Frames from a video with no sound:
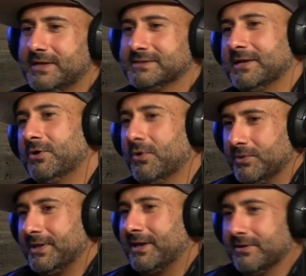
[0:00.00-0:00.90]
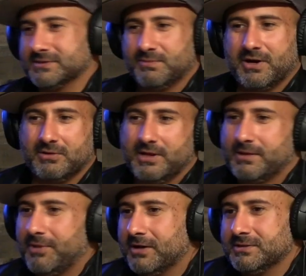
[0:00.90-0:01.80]
things that no one really cares about
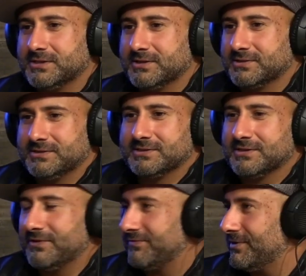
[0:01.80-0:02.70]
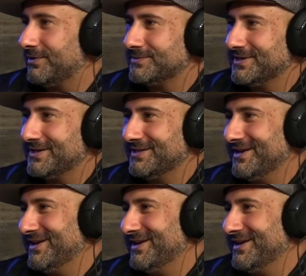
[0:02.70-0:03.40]
like politics and stuff you know what i'm saying